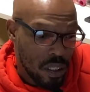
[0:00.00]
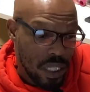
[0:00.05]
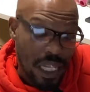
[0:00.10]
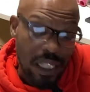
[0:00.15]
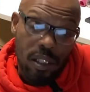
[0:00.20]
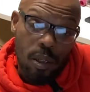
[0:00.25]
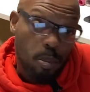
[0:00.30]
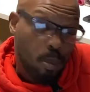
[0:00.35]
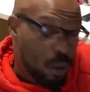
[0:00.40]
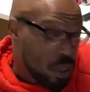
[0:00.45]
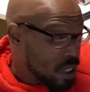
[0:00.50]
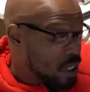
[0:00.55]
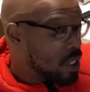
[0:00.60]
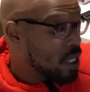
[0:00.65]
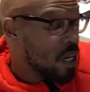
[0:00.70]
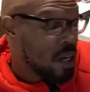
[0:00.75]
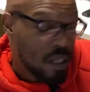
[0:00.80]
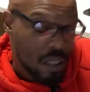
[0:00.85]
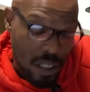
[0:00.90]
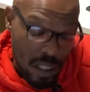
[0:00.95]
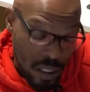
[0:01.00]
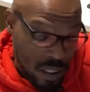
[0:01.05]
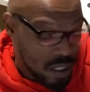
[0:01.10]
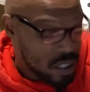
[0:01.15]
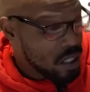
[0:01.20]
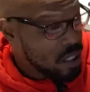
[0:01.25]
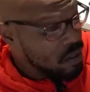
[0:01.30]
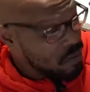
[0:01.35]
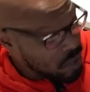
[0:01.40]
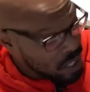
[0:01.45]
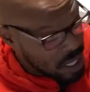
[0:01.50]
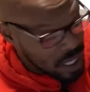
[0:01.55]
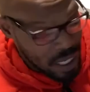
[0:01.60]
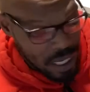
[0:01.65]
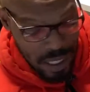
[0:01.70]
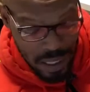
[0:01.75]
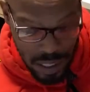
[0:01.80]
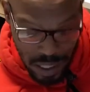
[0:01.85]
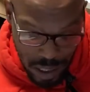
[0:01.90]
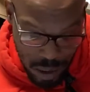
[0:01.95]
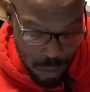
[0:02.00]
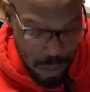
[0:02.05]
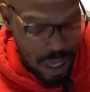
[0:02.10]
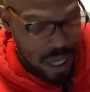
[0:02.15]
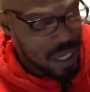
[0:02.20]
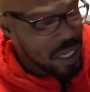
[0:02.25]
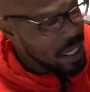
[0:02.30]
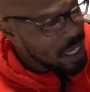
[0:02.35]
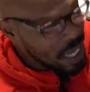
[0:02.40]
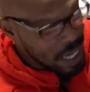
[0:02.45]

That's depressing all in itself now that I think about it.